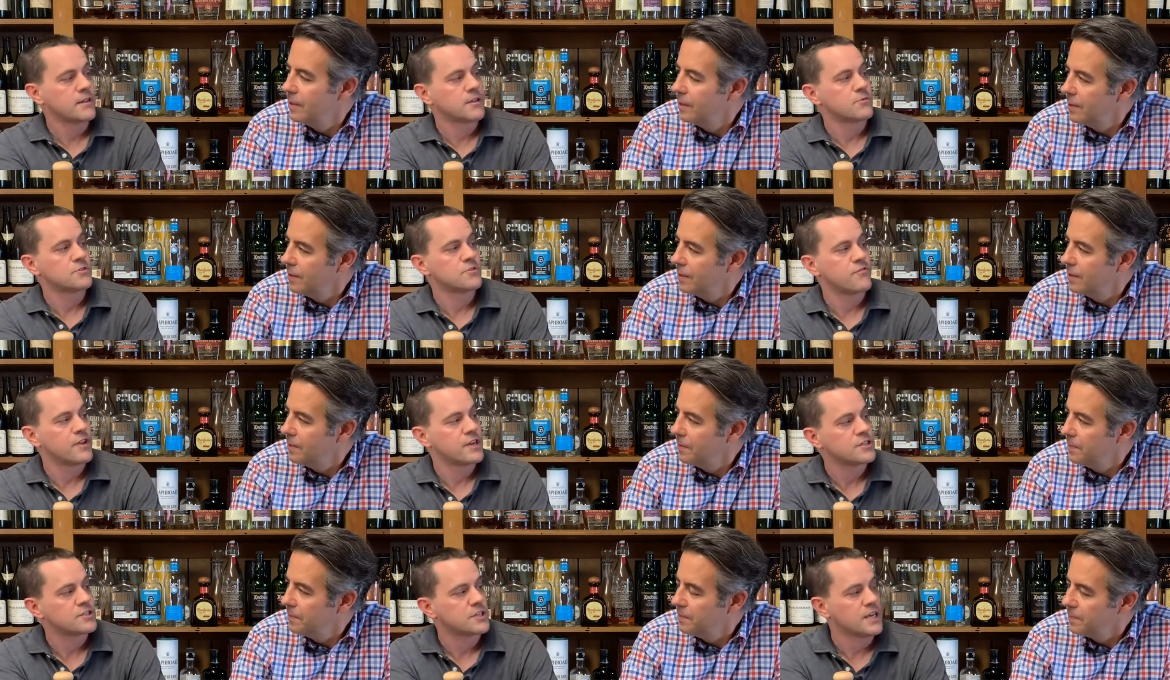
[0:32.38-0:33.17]
Speaker 1: that was
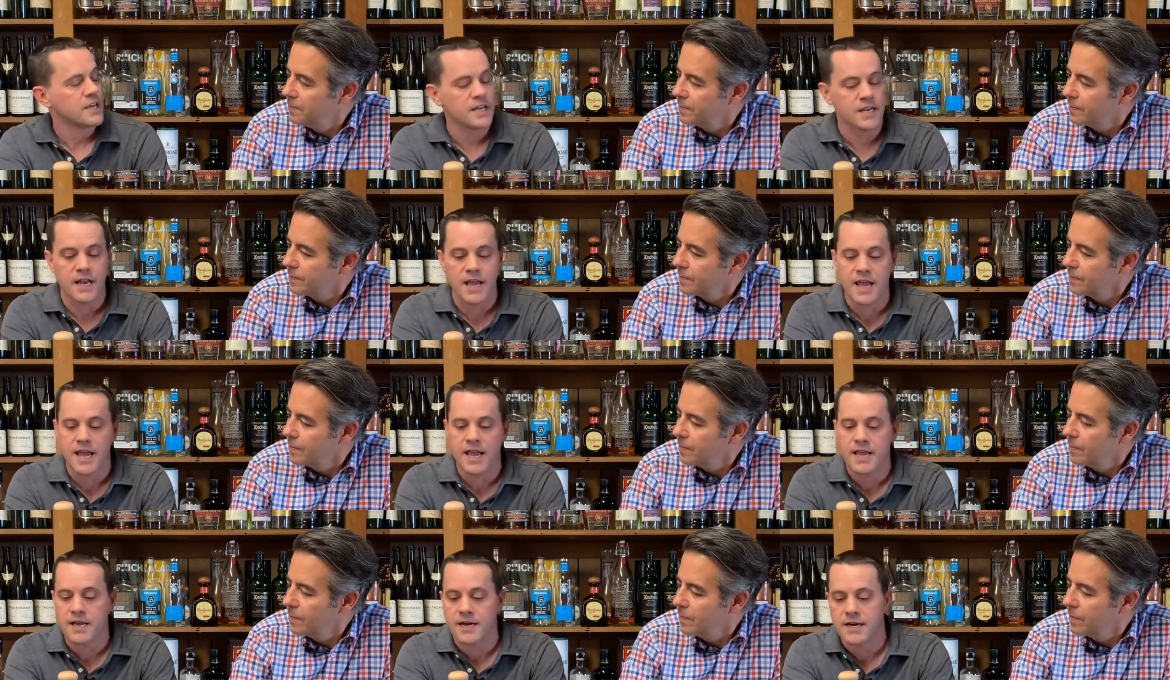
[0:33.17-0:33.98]
finished in
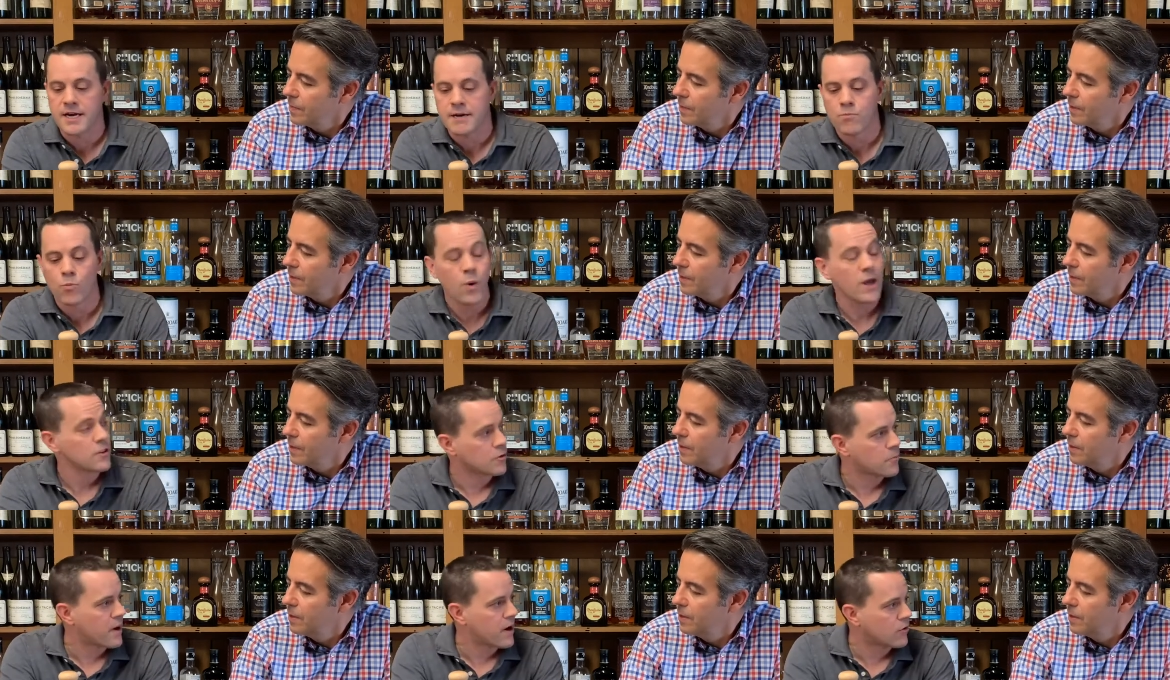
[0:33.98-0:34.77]
a um,
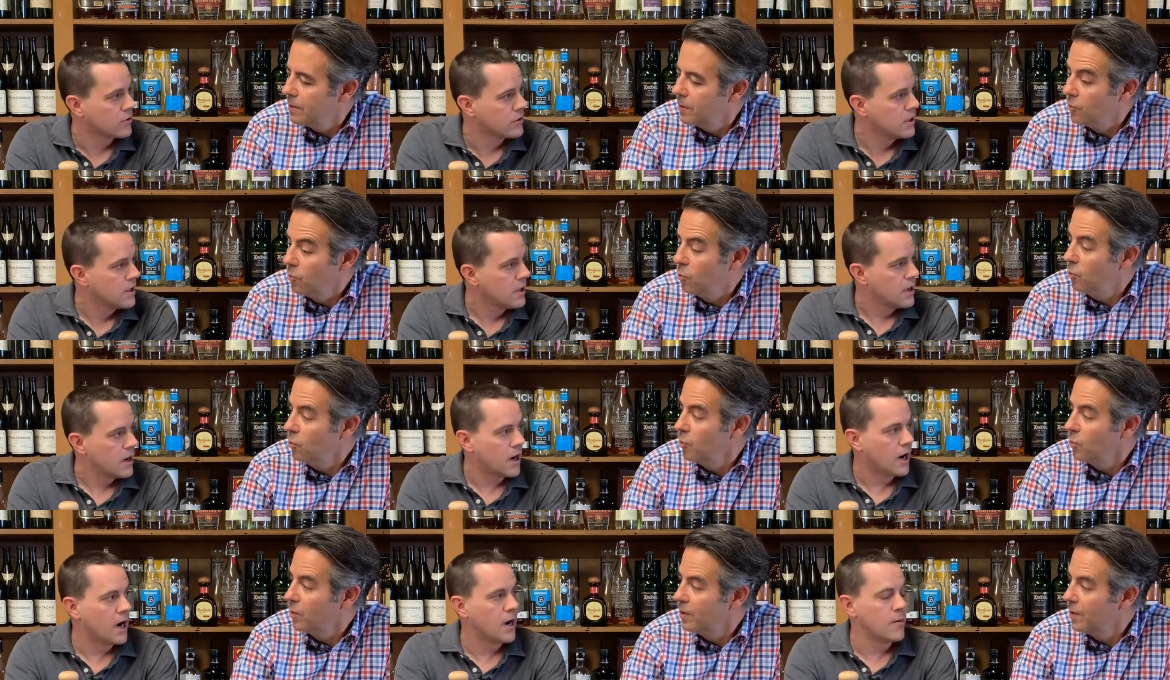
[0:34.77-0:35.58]
Weller barrel,
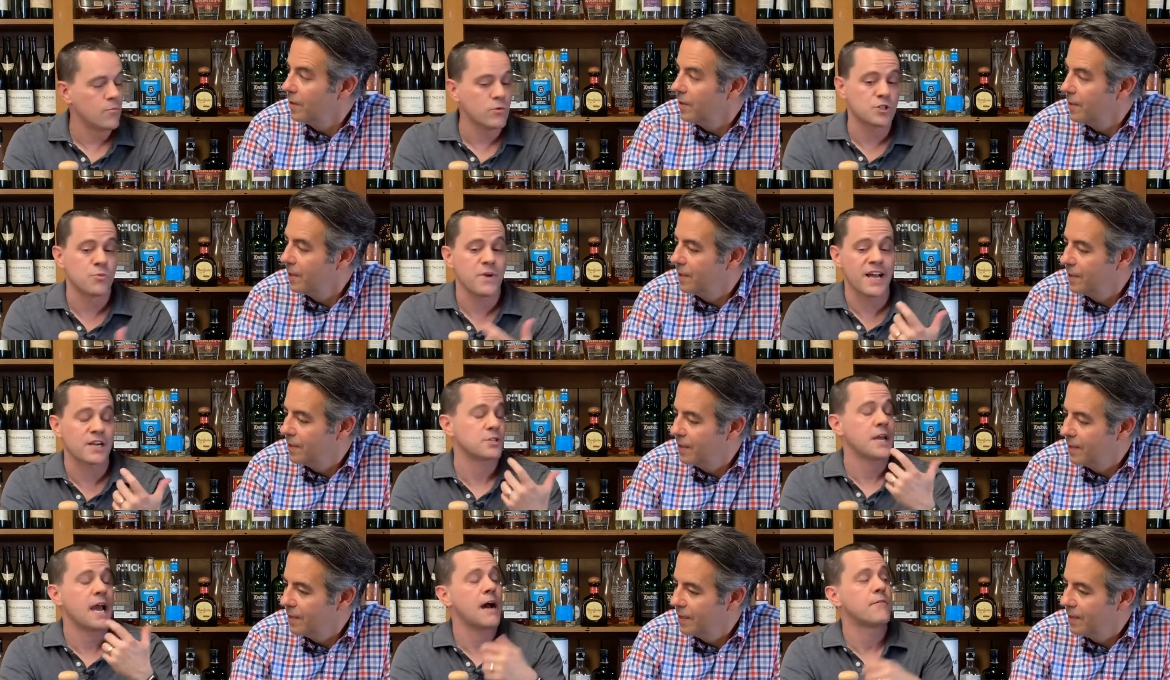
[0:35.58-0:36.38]
um, which we
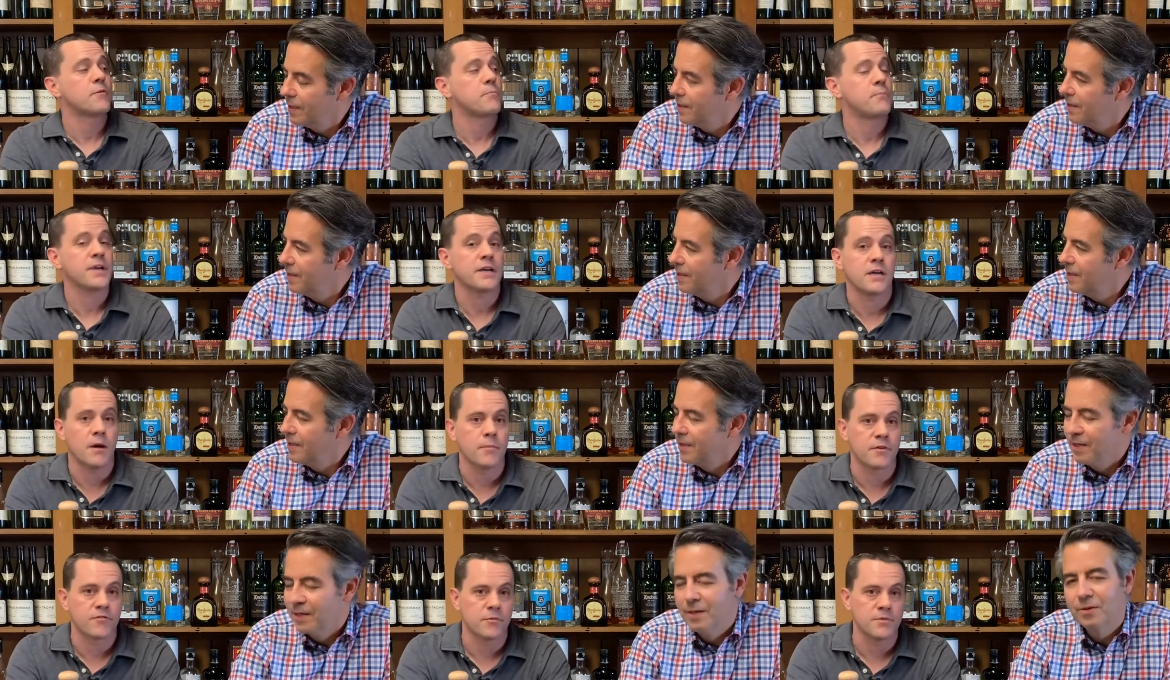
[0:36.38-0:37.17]
actually have a pick
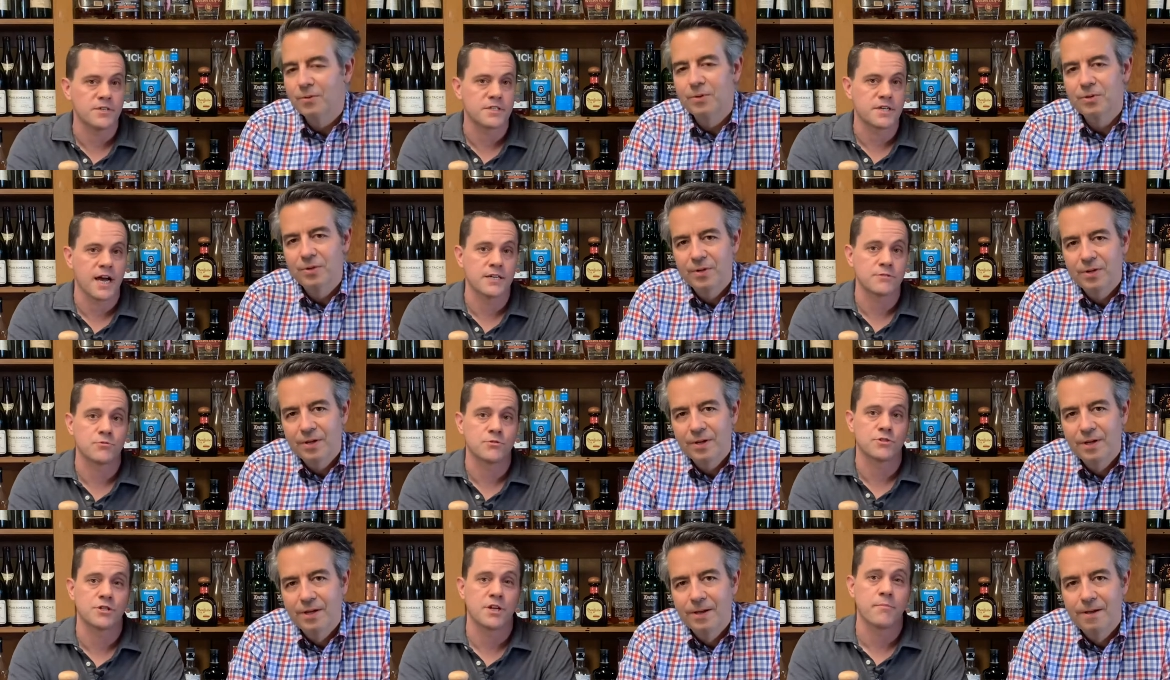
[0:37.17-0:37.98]
coming from these guys,
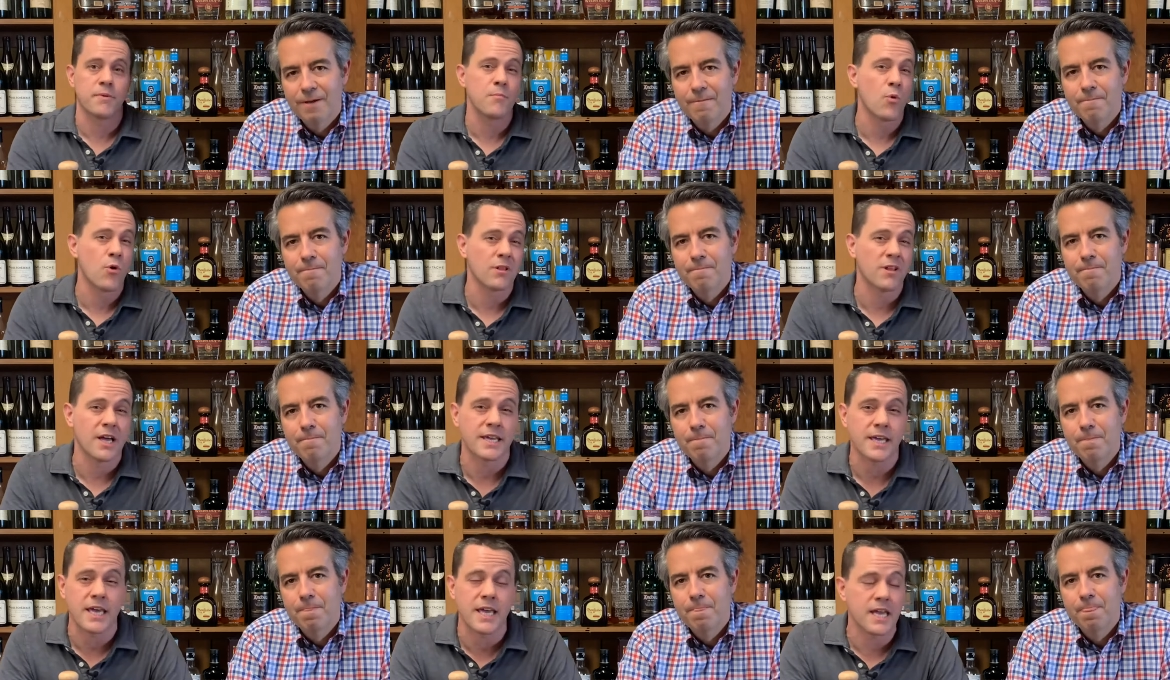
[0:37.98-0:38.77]
which is going to be more
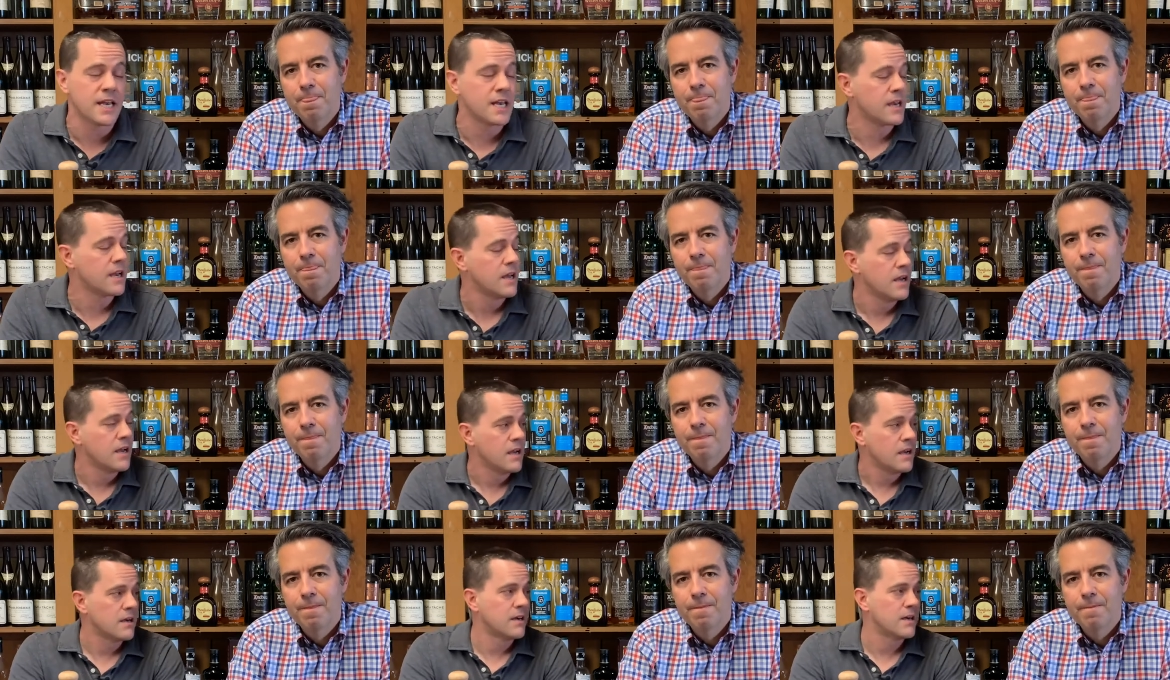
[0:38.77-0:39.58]
like in.
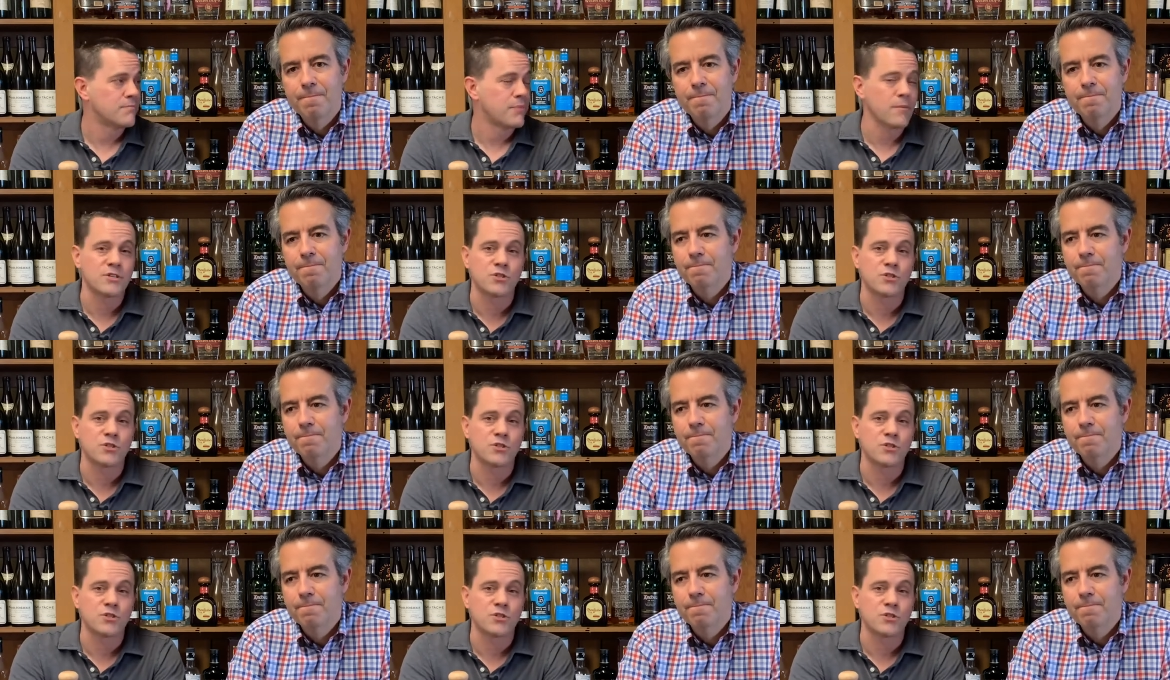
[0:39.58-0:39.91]
Uh, probably